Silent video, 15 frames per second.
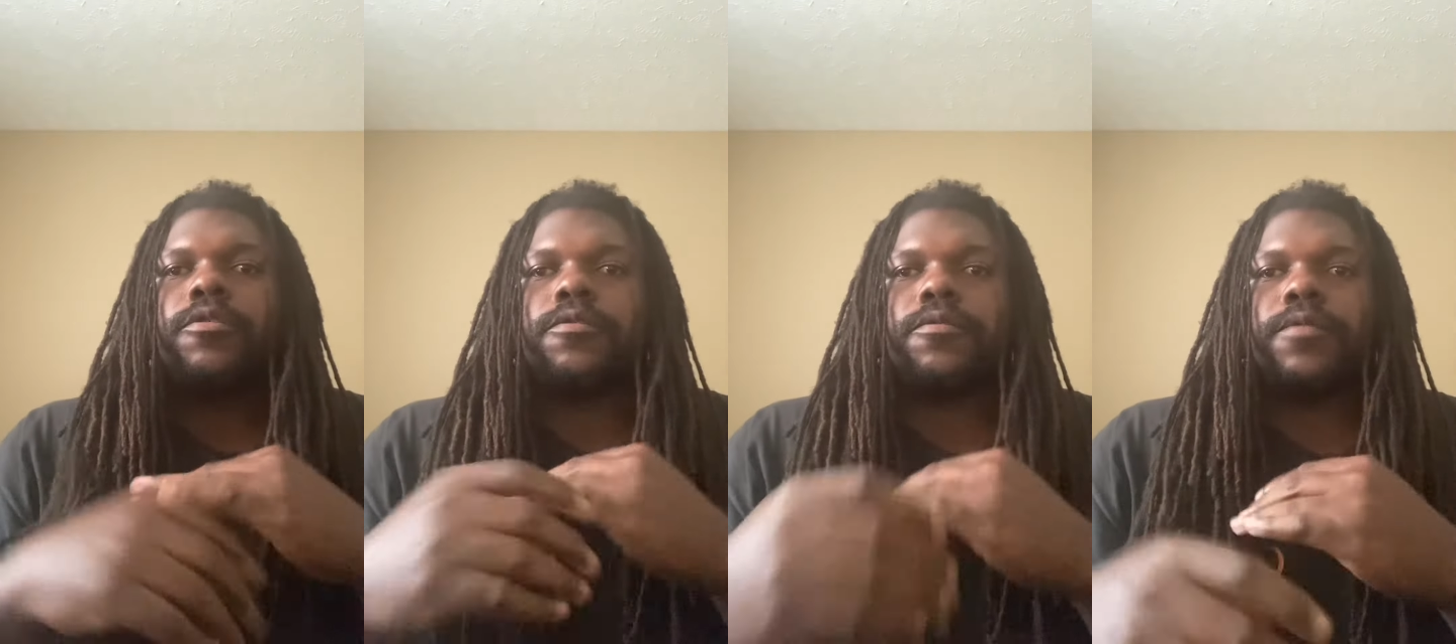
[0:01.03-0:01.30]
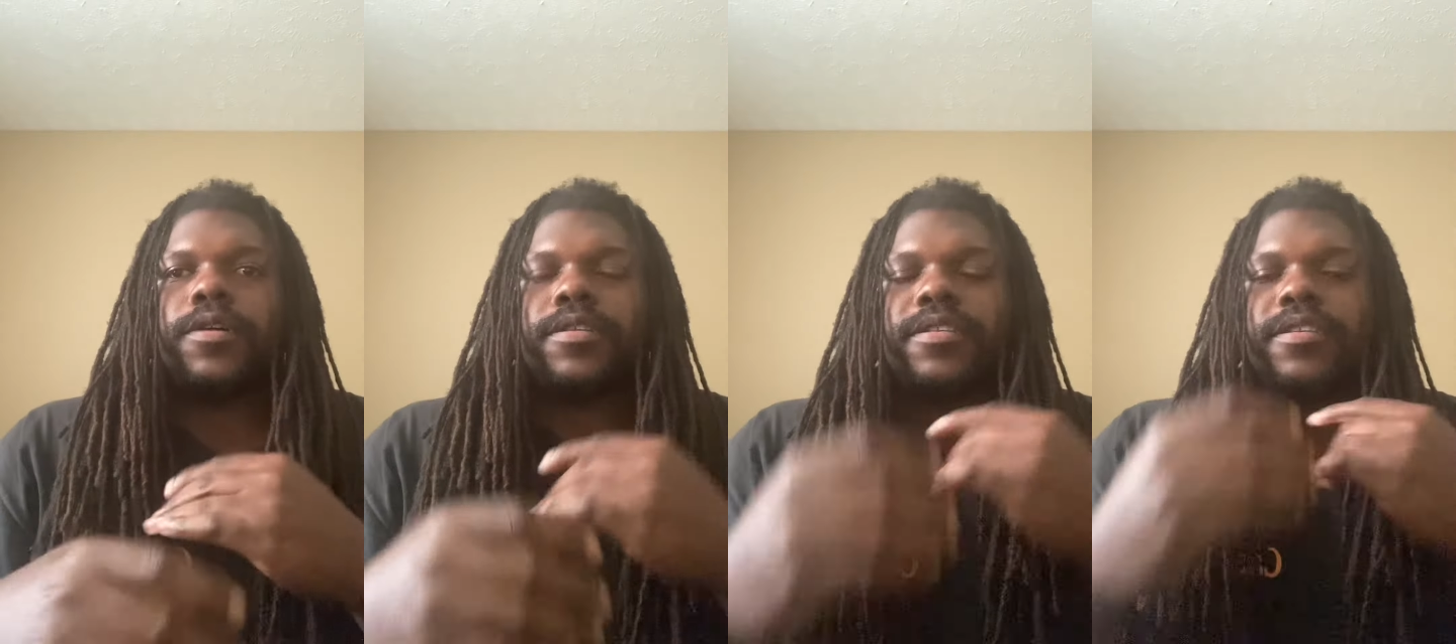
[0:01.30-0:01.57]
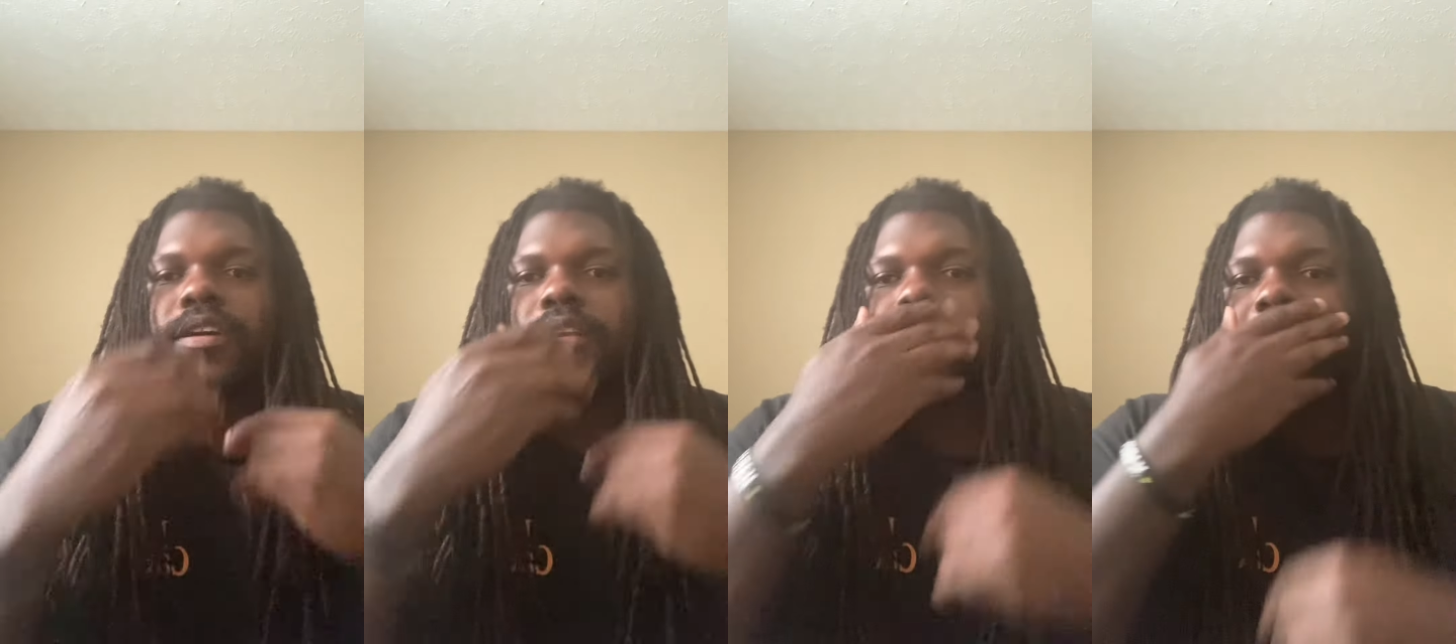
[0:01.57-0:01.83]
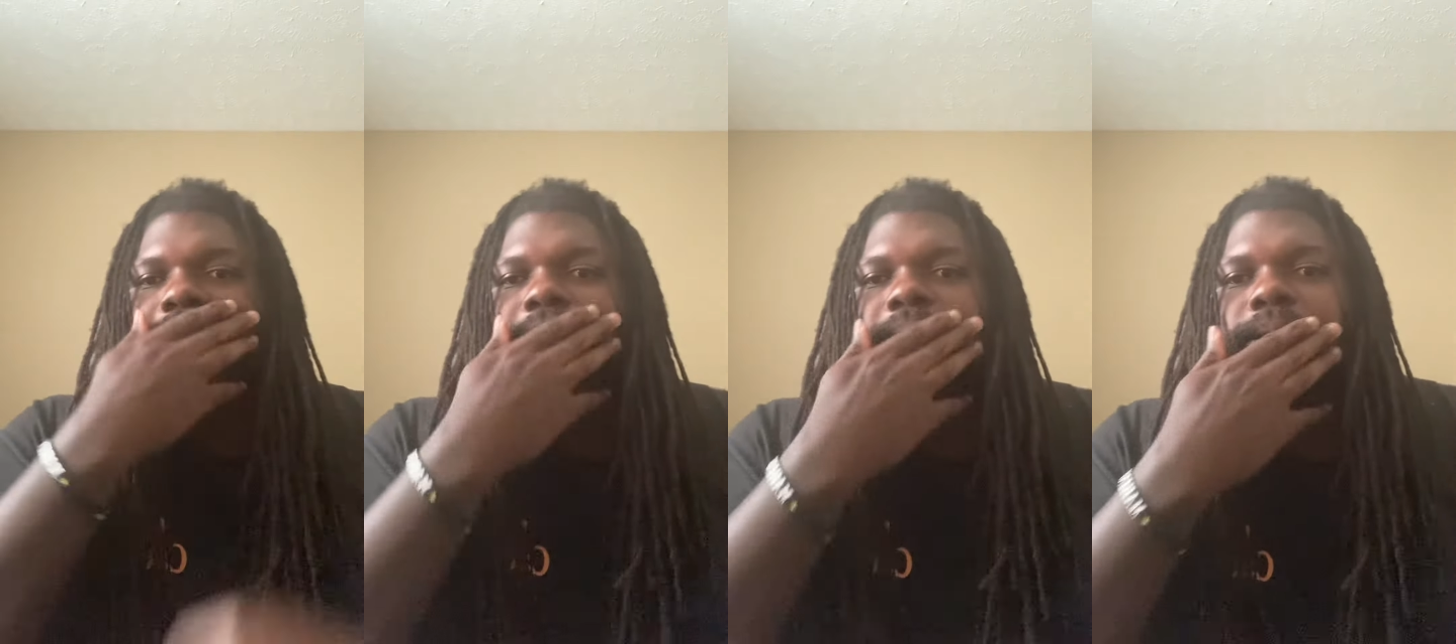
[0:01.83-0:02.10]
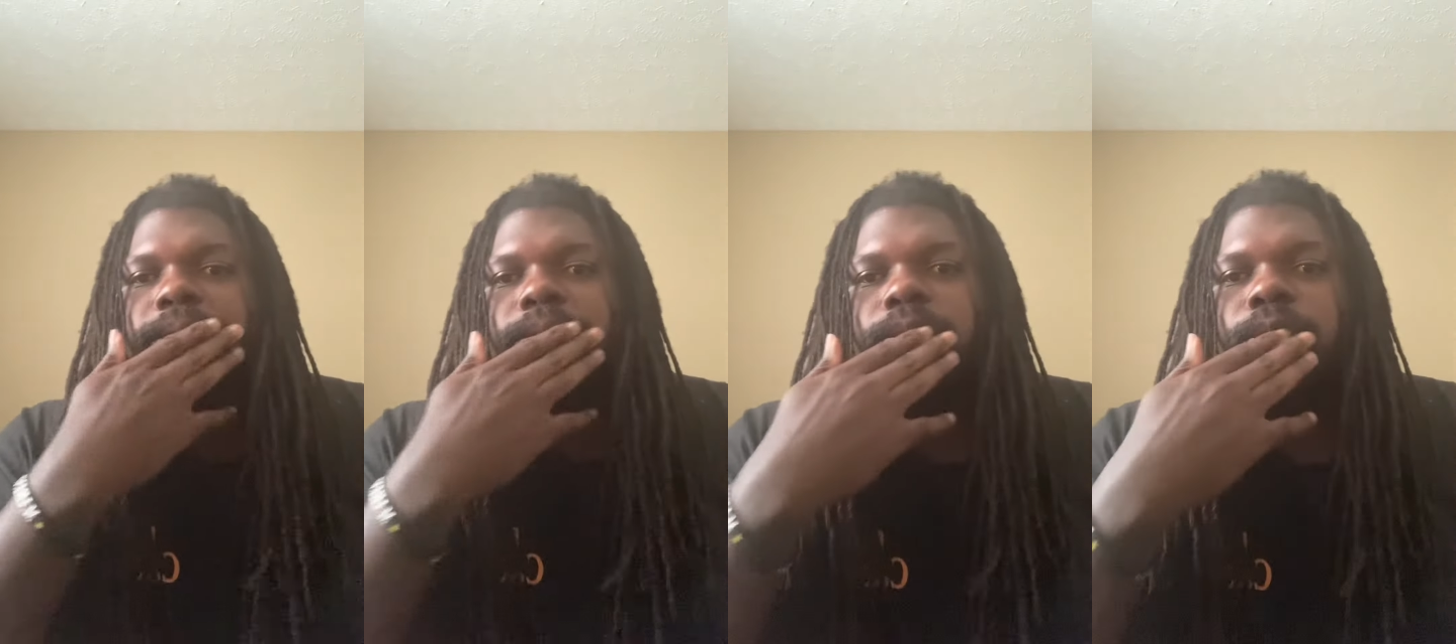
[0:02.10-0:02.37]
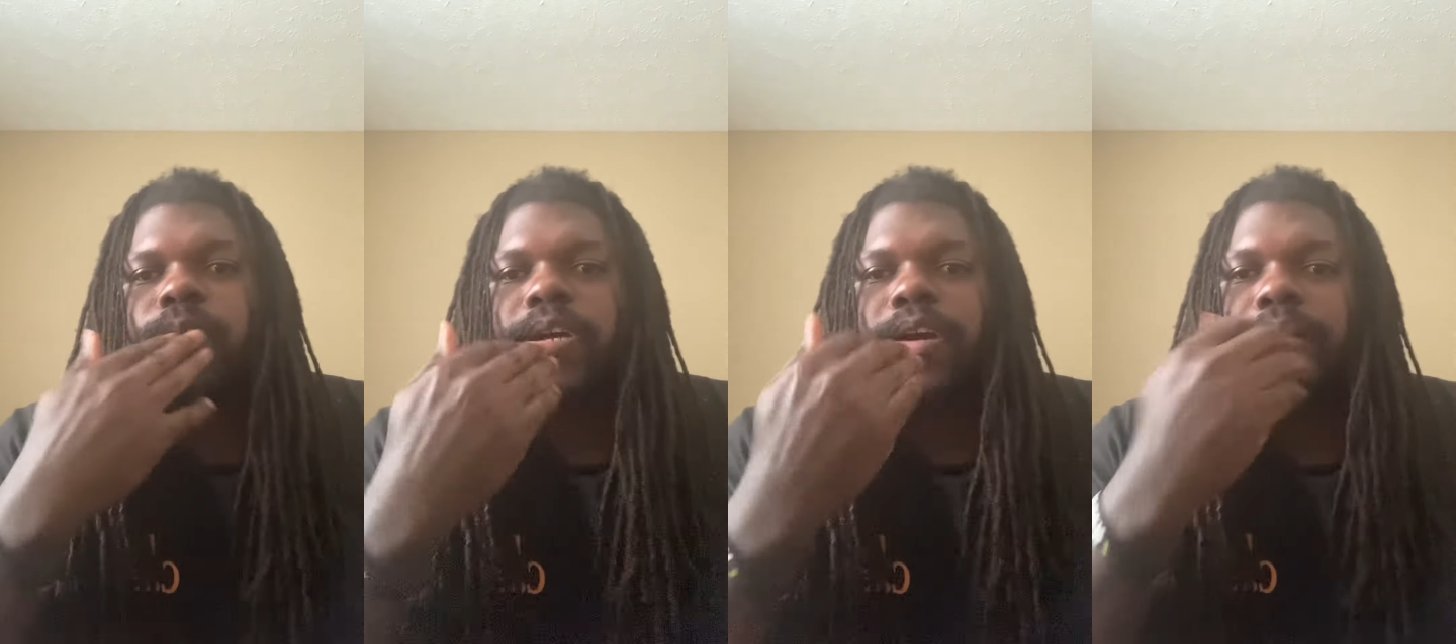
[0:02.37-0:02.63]
what's up how y'all
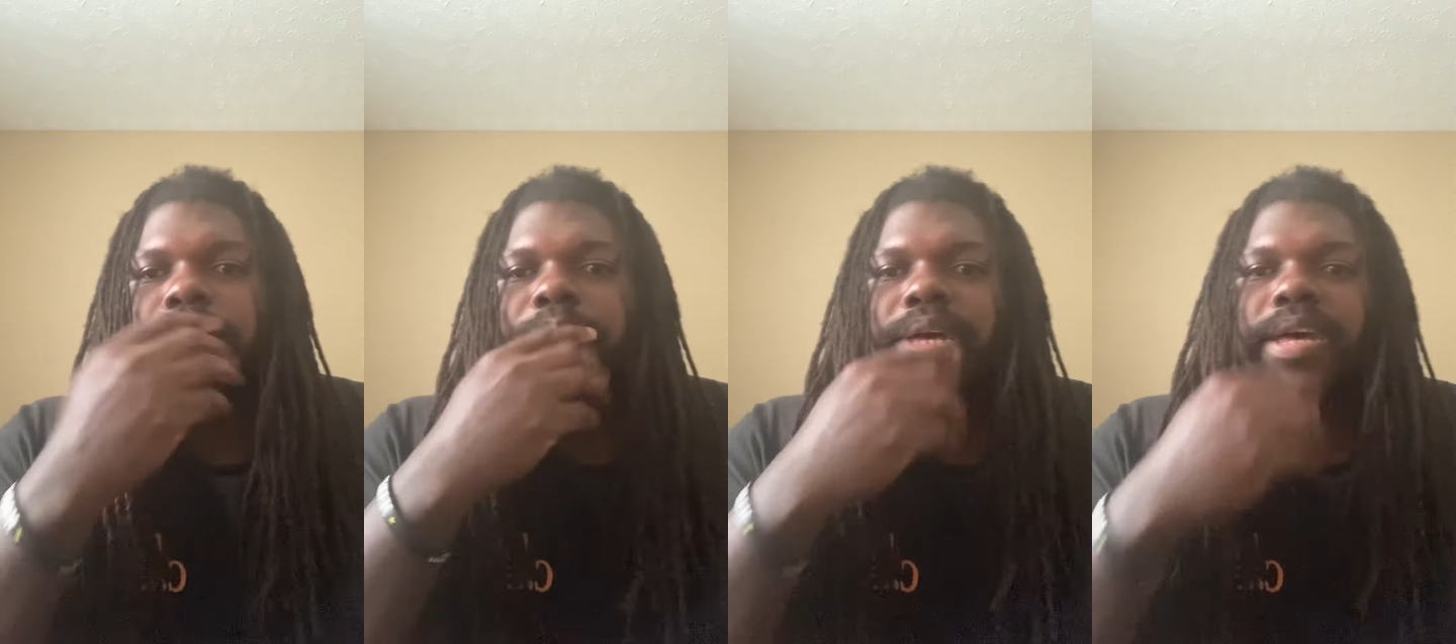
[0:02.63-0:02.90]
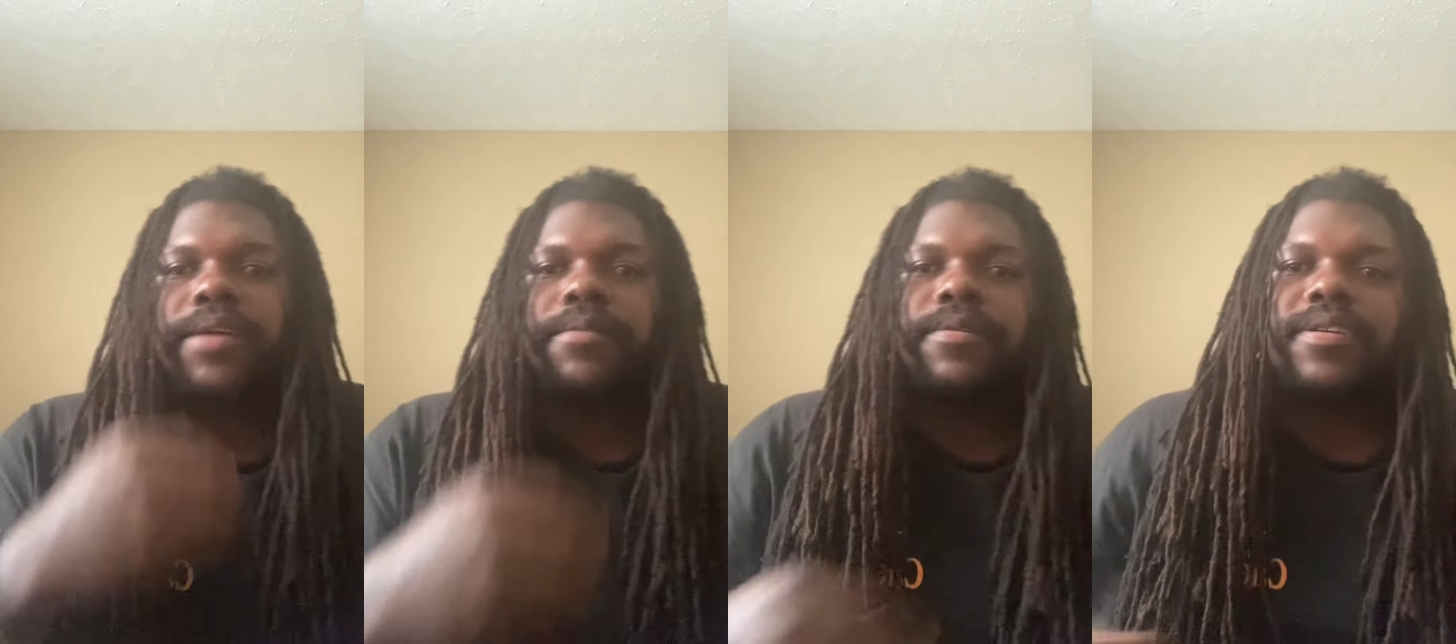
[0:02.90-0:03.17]
doing i'm back